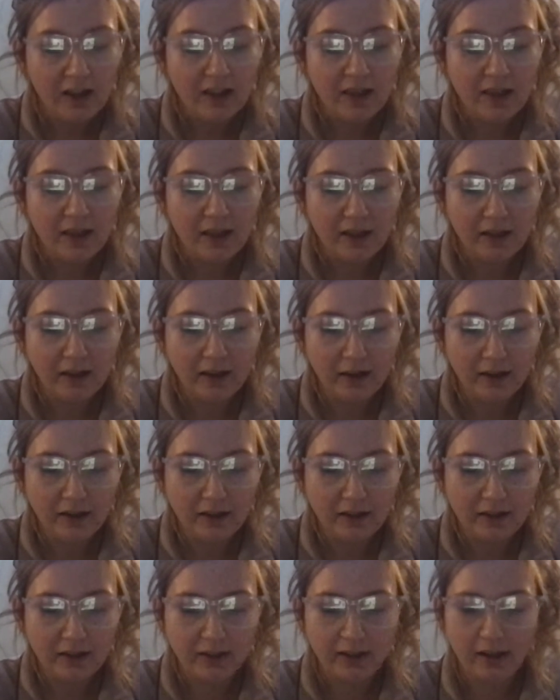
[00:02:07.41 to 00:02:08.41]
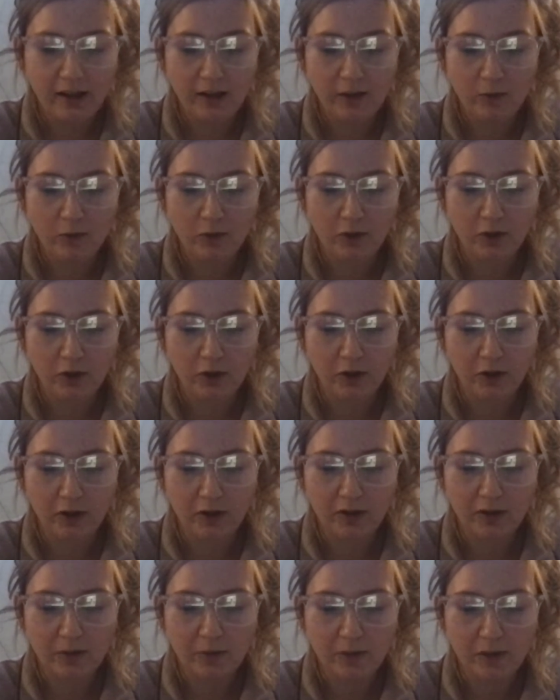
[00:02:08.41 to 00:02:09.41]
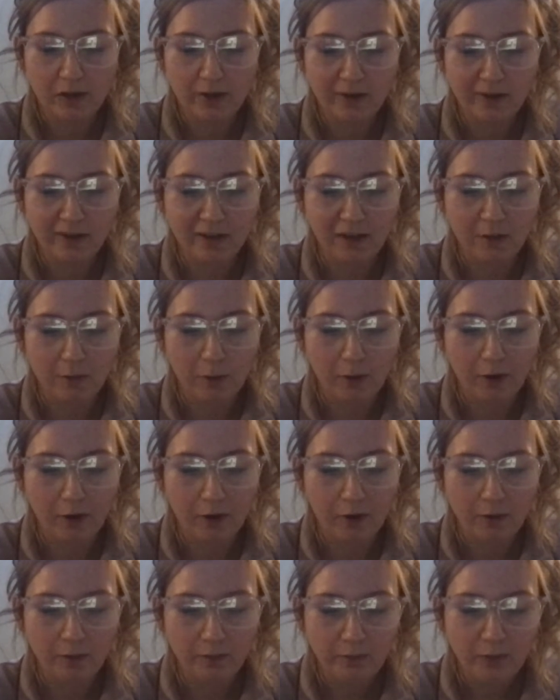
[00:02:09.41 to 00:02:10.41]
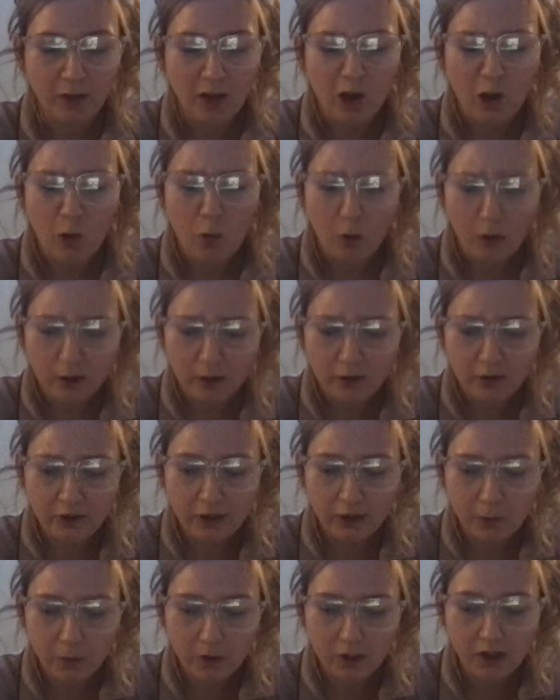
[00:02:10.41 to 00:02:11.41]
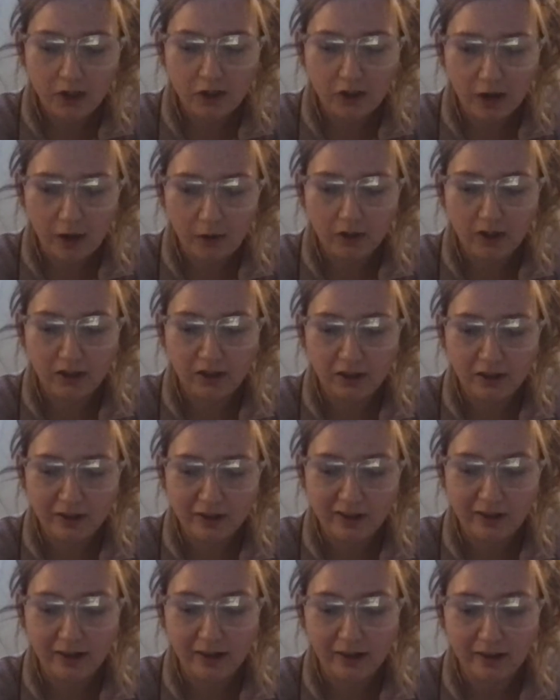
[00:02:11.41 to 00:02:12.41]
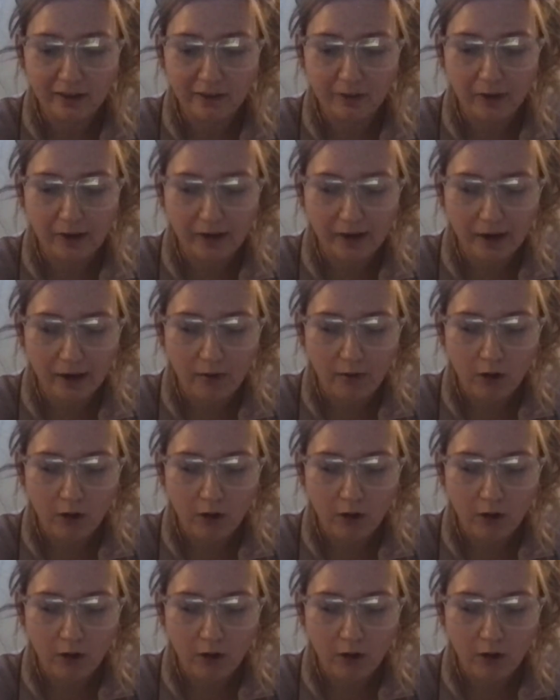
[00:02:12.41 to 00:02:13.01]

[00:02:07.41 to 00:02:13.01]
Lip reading: Then an idea came to her that made her skin prickle. What if she were to shout into the silence right now?